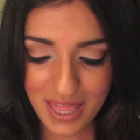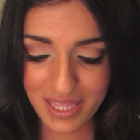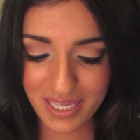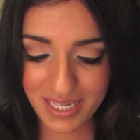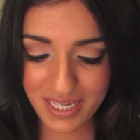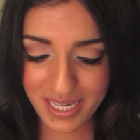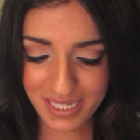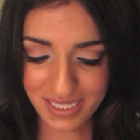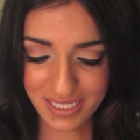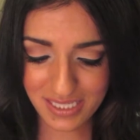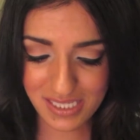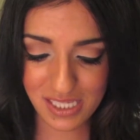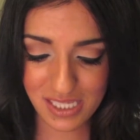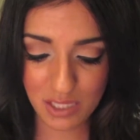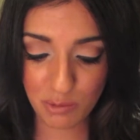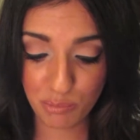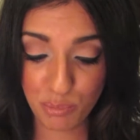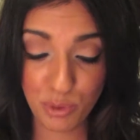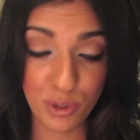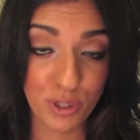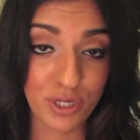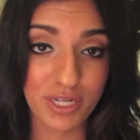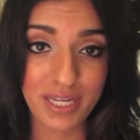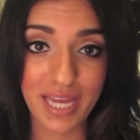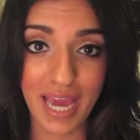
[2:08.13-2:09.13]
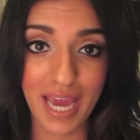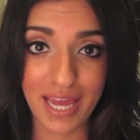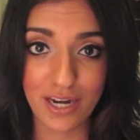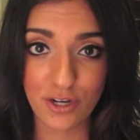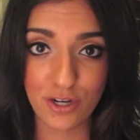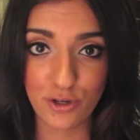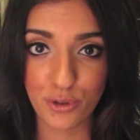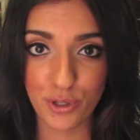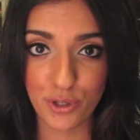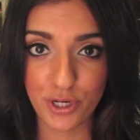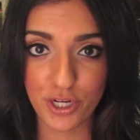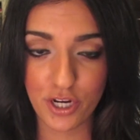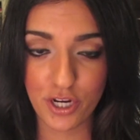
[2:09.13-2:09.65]
The next important
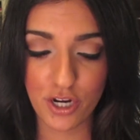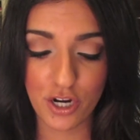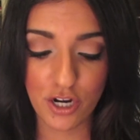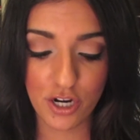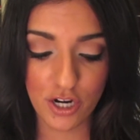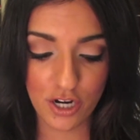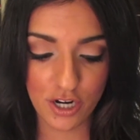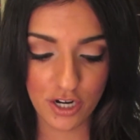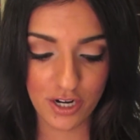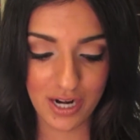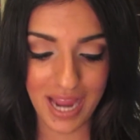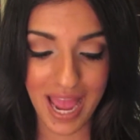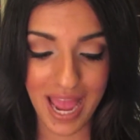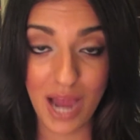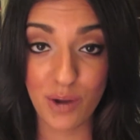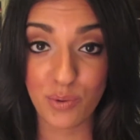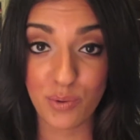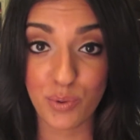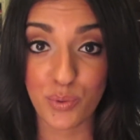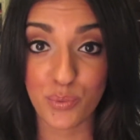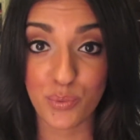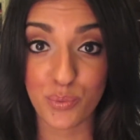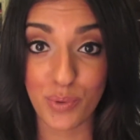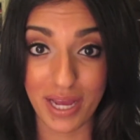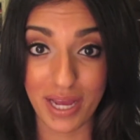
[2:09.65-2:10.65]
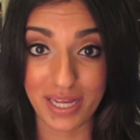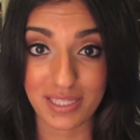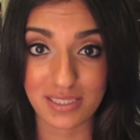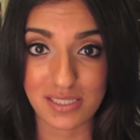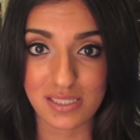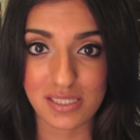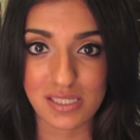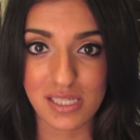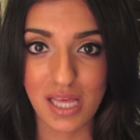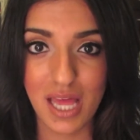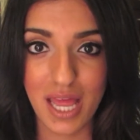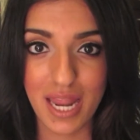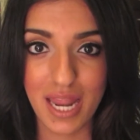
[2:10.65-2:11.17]
category are our
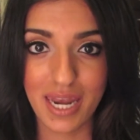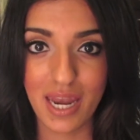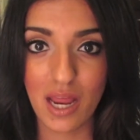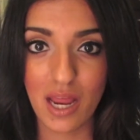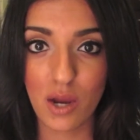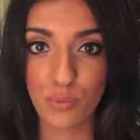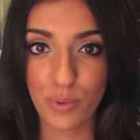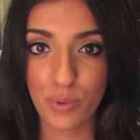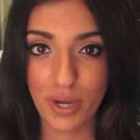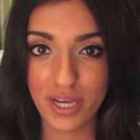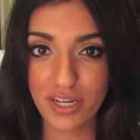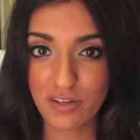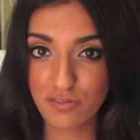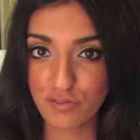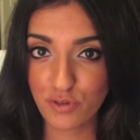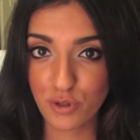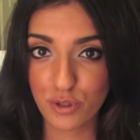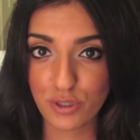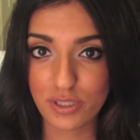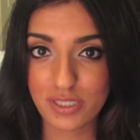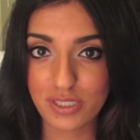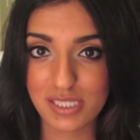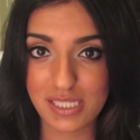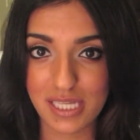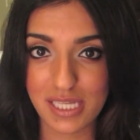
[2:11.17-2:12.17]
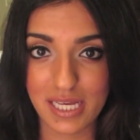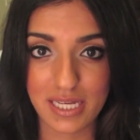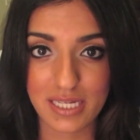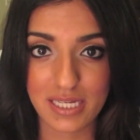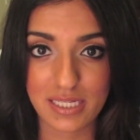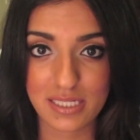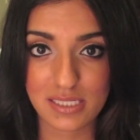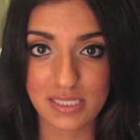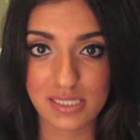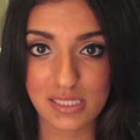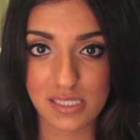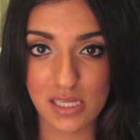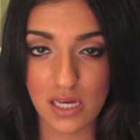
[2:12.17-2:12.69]
reds. Now red of course
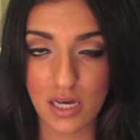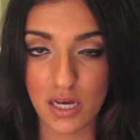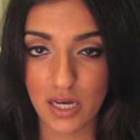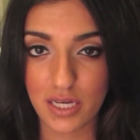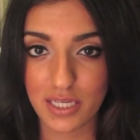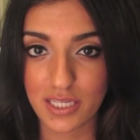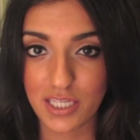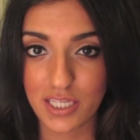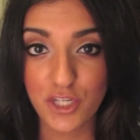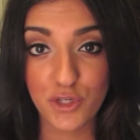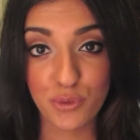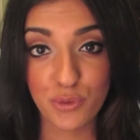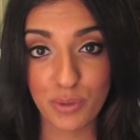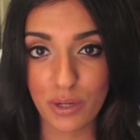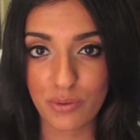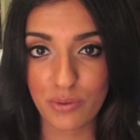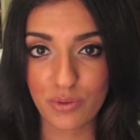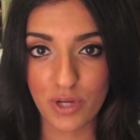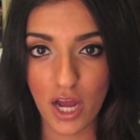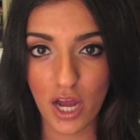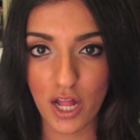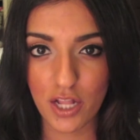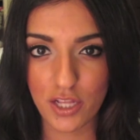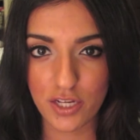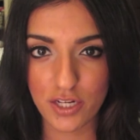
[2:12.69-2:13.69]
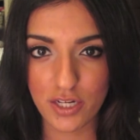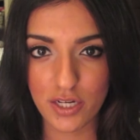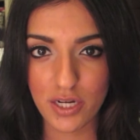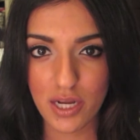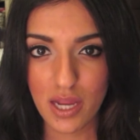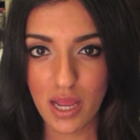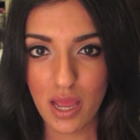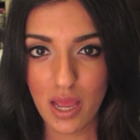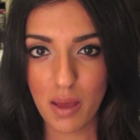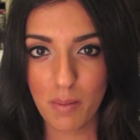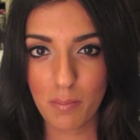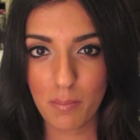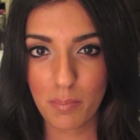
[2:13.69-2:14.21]
is a year-round color,
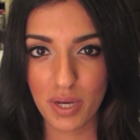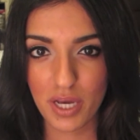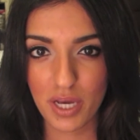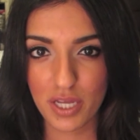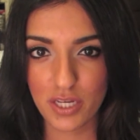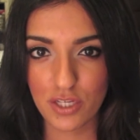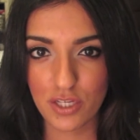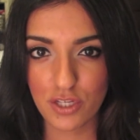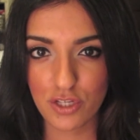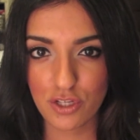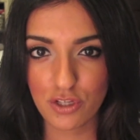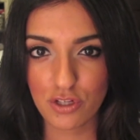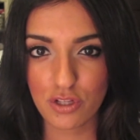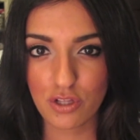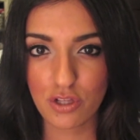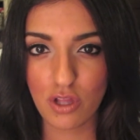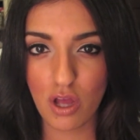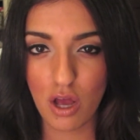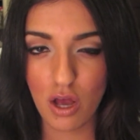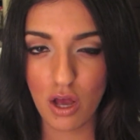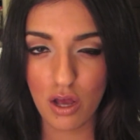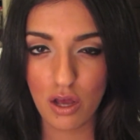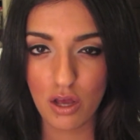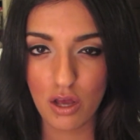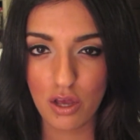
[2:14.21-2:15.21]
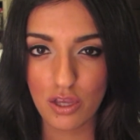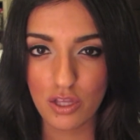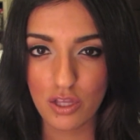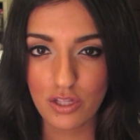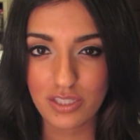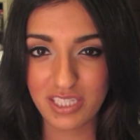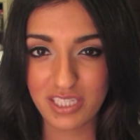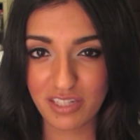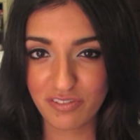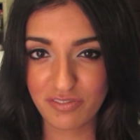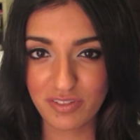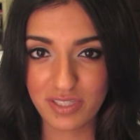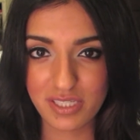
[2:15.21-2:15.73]
but you'll
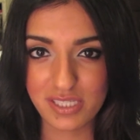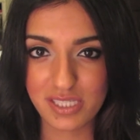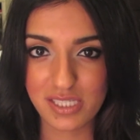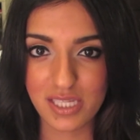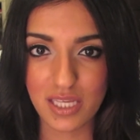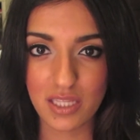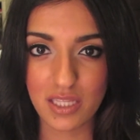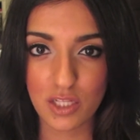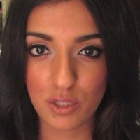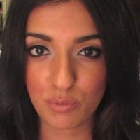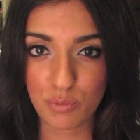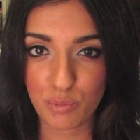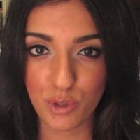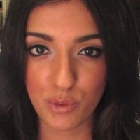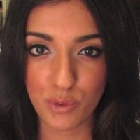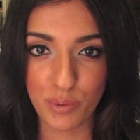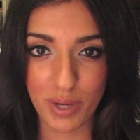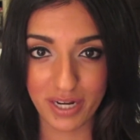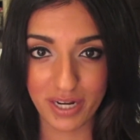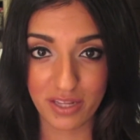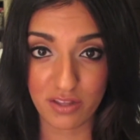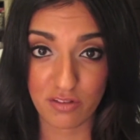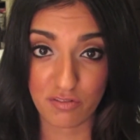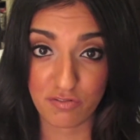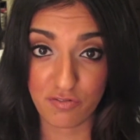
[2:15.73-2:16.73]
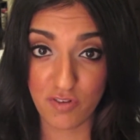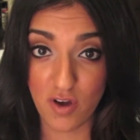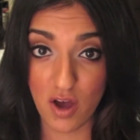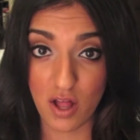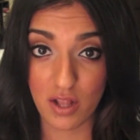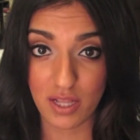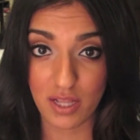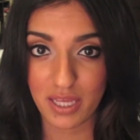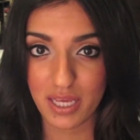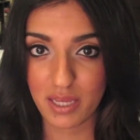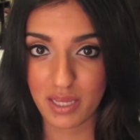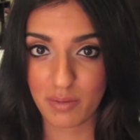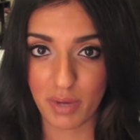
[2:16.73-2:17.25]
definitely see a little more red in the
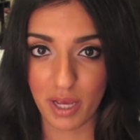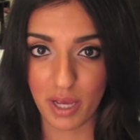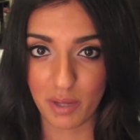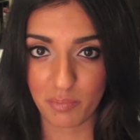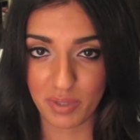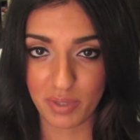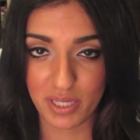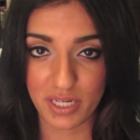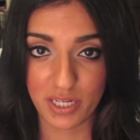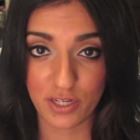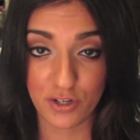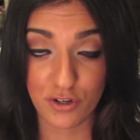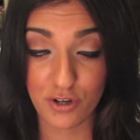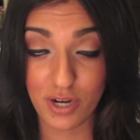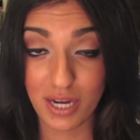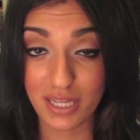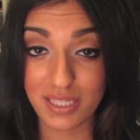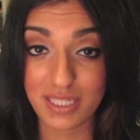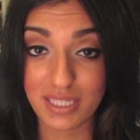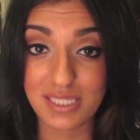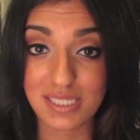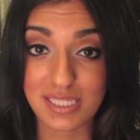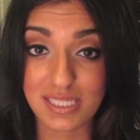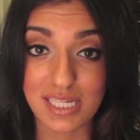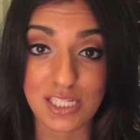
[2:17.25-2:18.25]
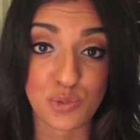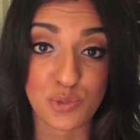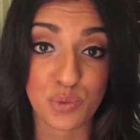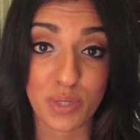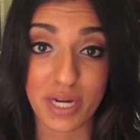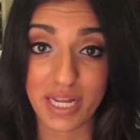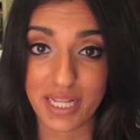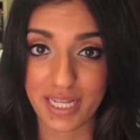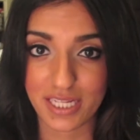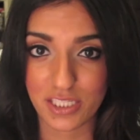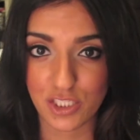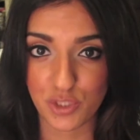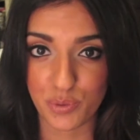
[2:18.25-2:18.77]
fall, in my opinion, or at least that's what
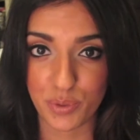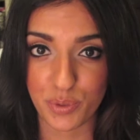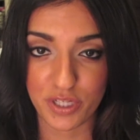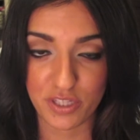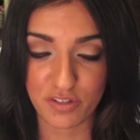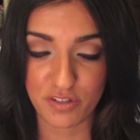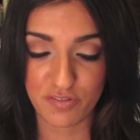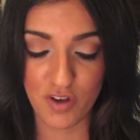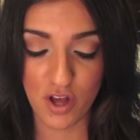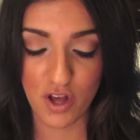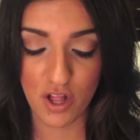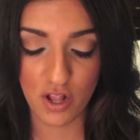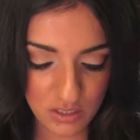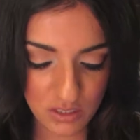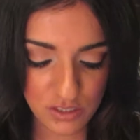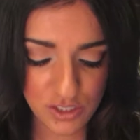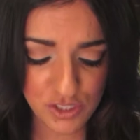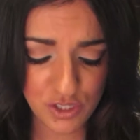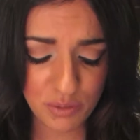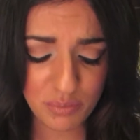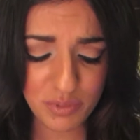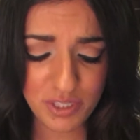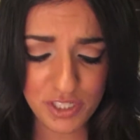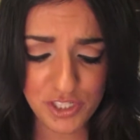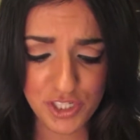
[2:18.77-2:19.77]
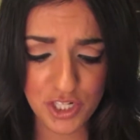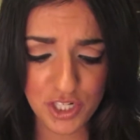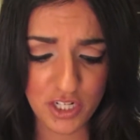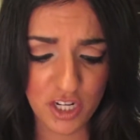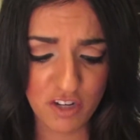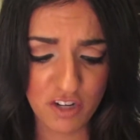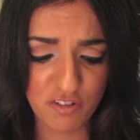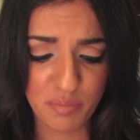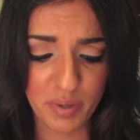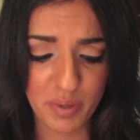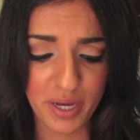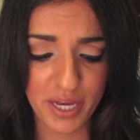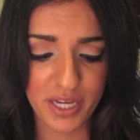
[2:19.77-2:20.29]
I like to wear in the fall. So I'm going to start
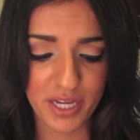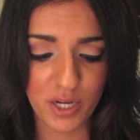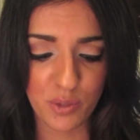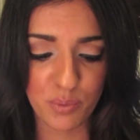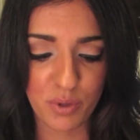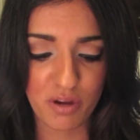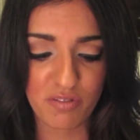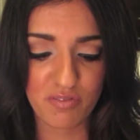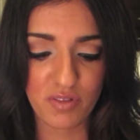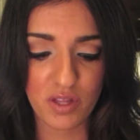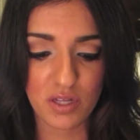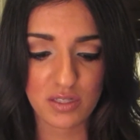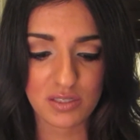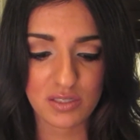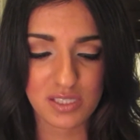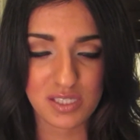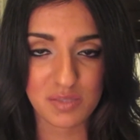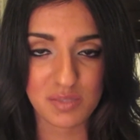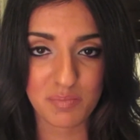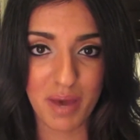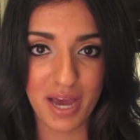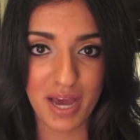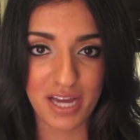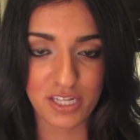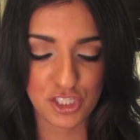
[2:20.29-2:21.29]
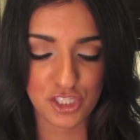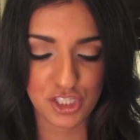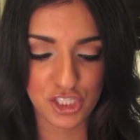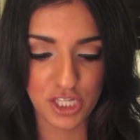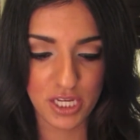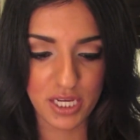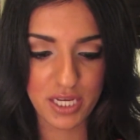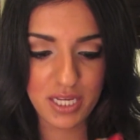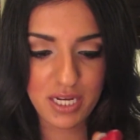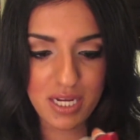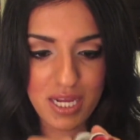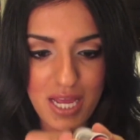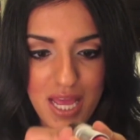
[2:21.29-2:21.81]
off by Revlon's Matte
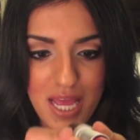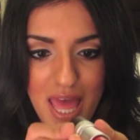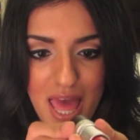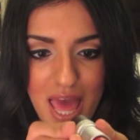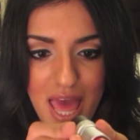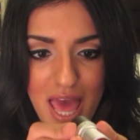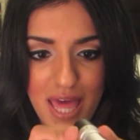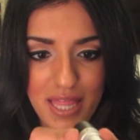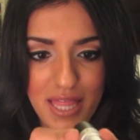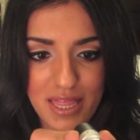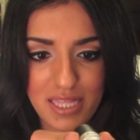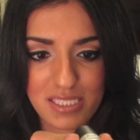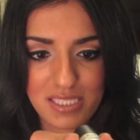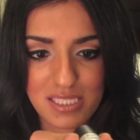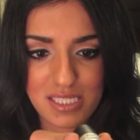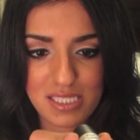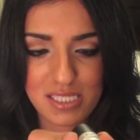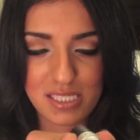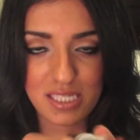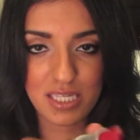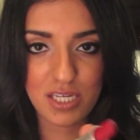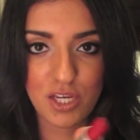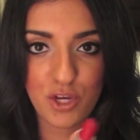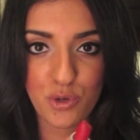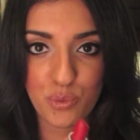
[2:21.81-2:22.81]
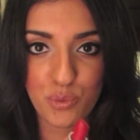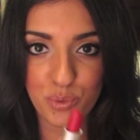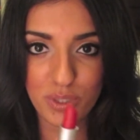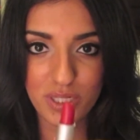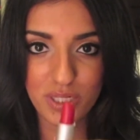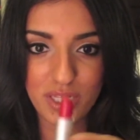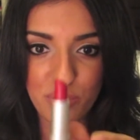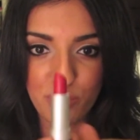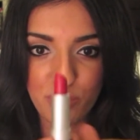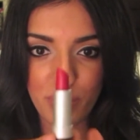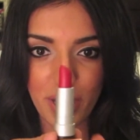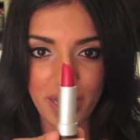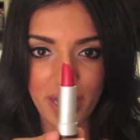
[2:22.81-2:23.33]
shade, and this is in
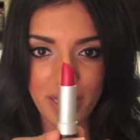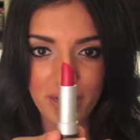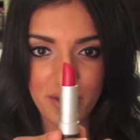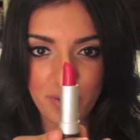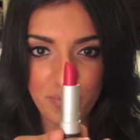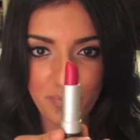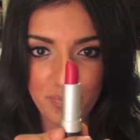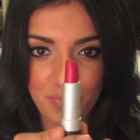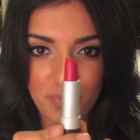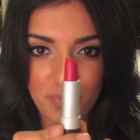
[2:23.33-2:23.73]
Really Red.